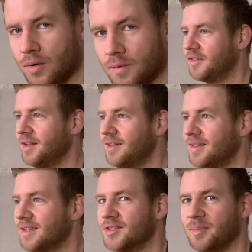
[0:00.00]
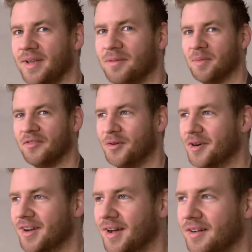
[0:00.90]
I feel like there should be a
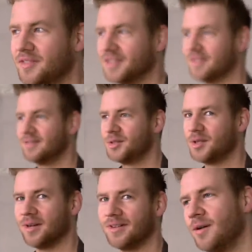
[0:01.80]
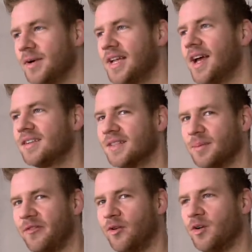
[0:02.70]
before and after shot. Can we cut to the
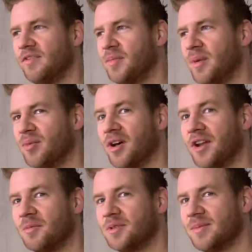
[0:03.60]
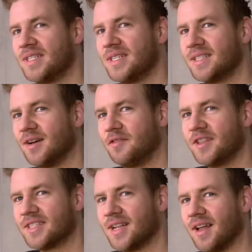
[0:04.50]
before of my bright, optimistic self
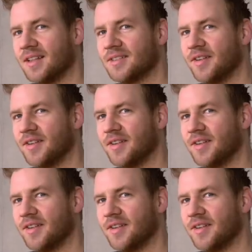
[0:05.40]
at the start of this